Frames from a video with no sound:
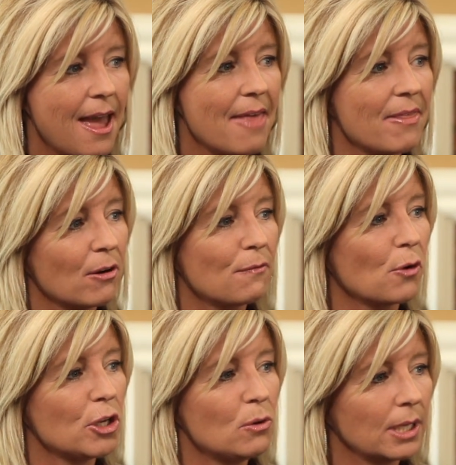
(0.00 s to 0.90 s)
and
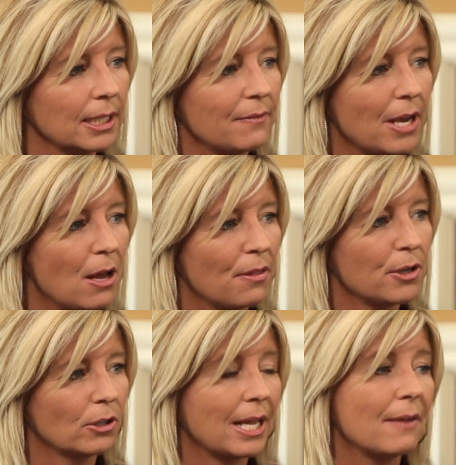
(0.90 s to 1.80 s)
therefore you can live a
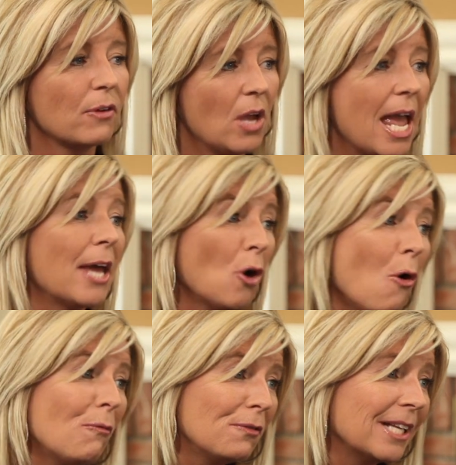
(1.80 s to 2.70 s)
healthier life, and
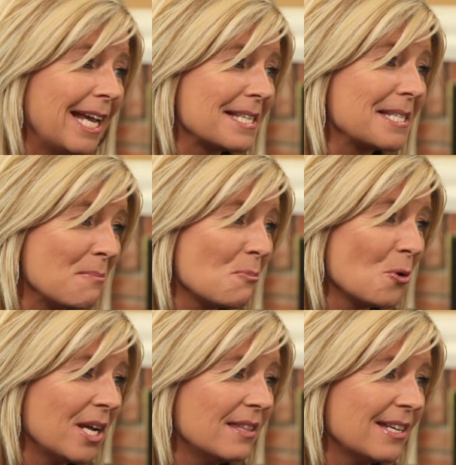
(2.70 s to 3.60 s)
hopefully at some
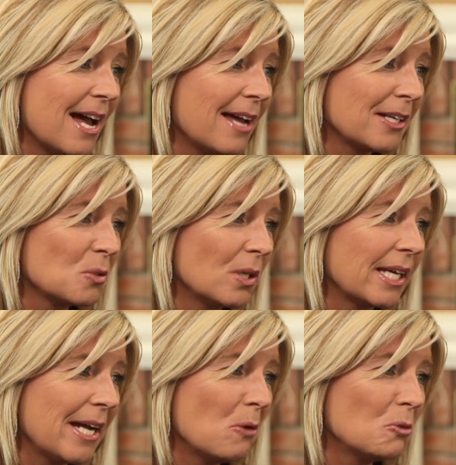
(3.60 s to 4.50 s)
point the addict will
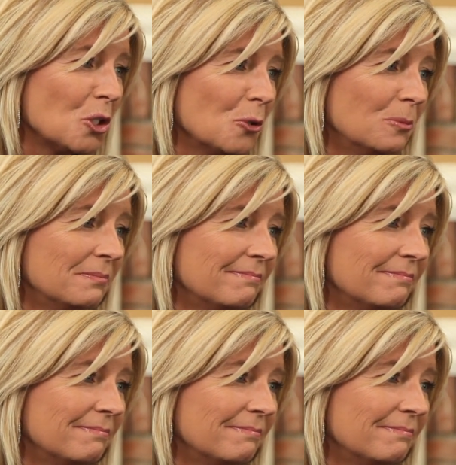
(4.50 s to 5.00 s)
get help too.